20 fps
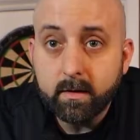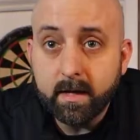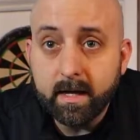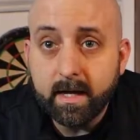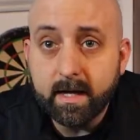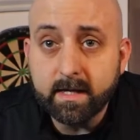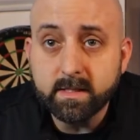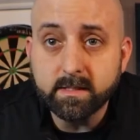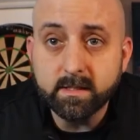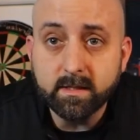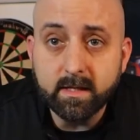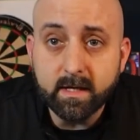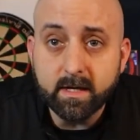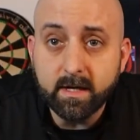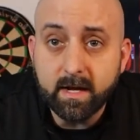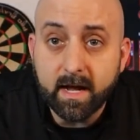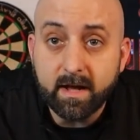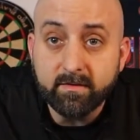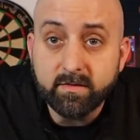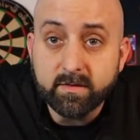Okay, so there
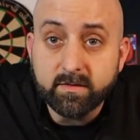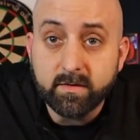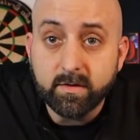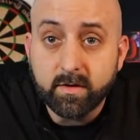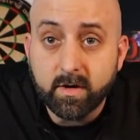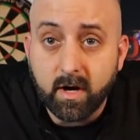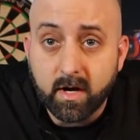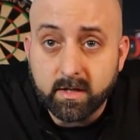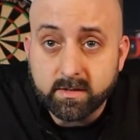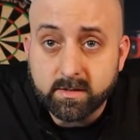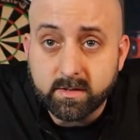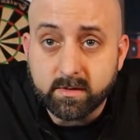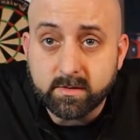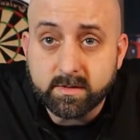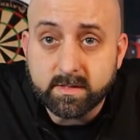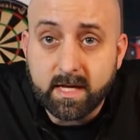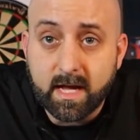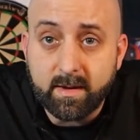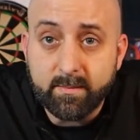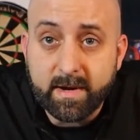you have the two
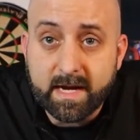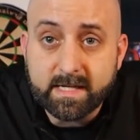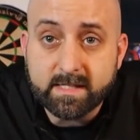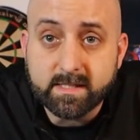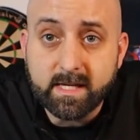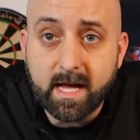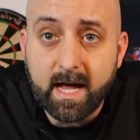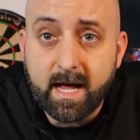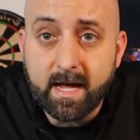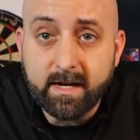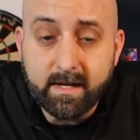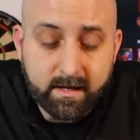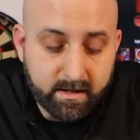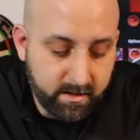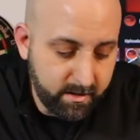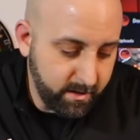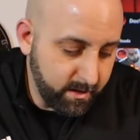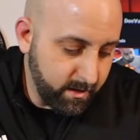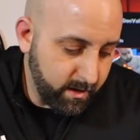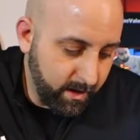consoles side by side.
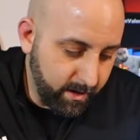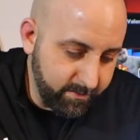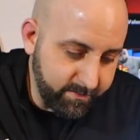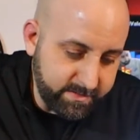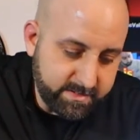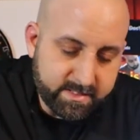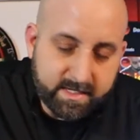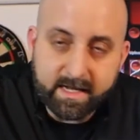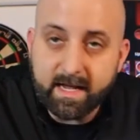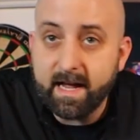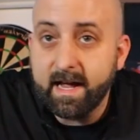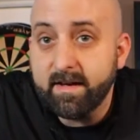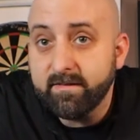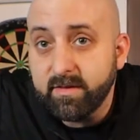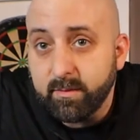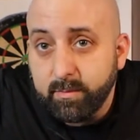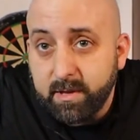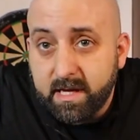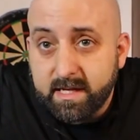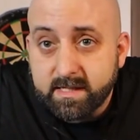Obviously, I
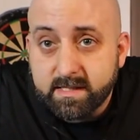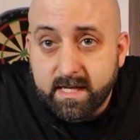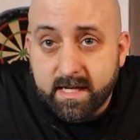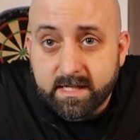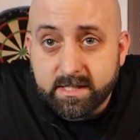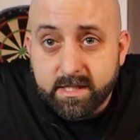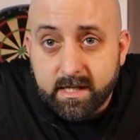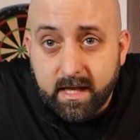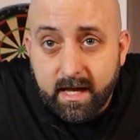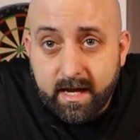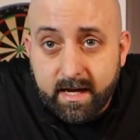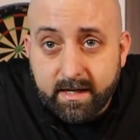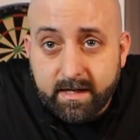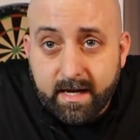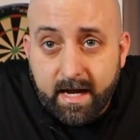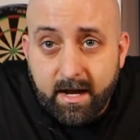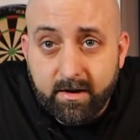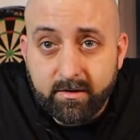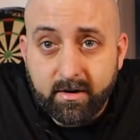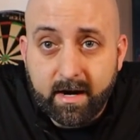have the PlayStation laying
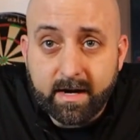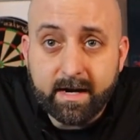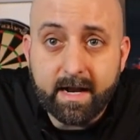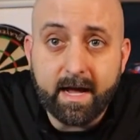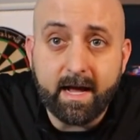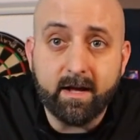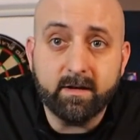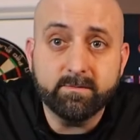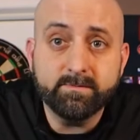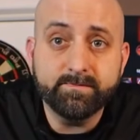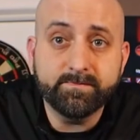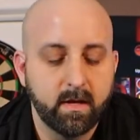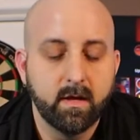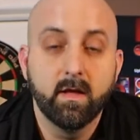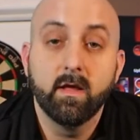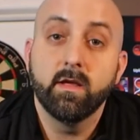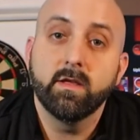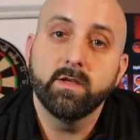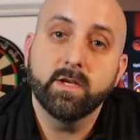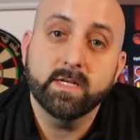down right now.
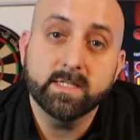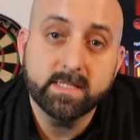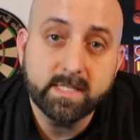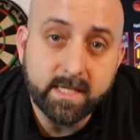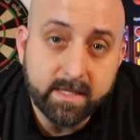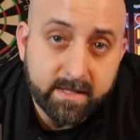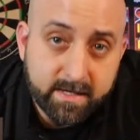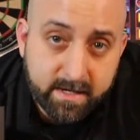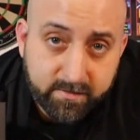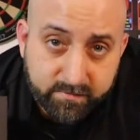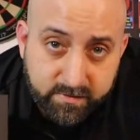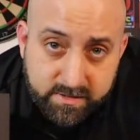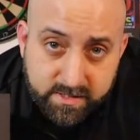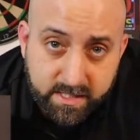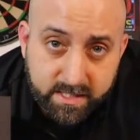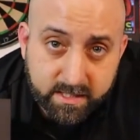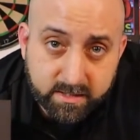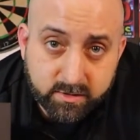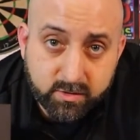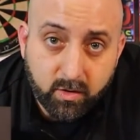You can see the difference
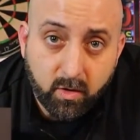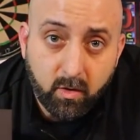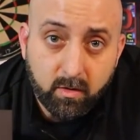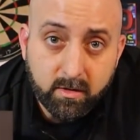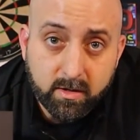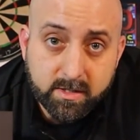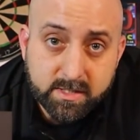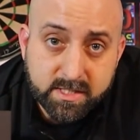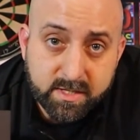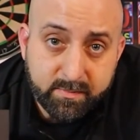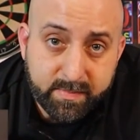in controllers.